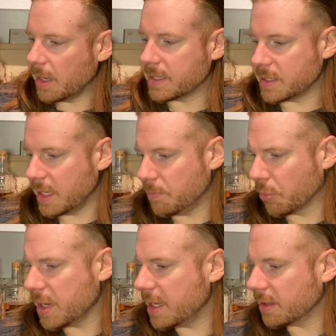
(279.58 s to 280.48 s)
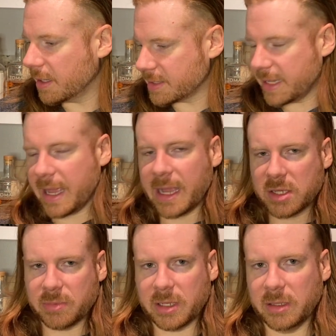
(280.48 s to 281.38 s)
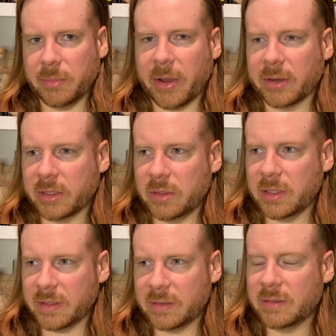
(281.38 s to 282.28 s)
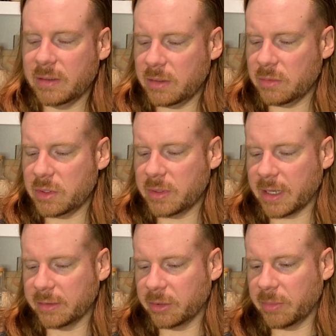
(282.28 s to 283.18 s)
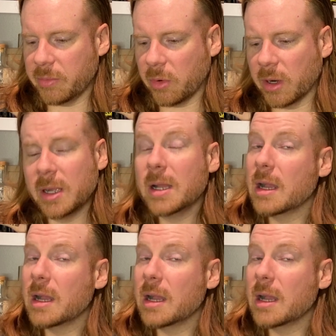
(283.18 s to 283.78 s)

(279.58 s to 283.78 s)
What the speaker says: they breathe and as they age a bit in the bottle, you do get a little bit more.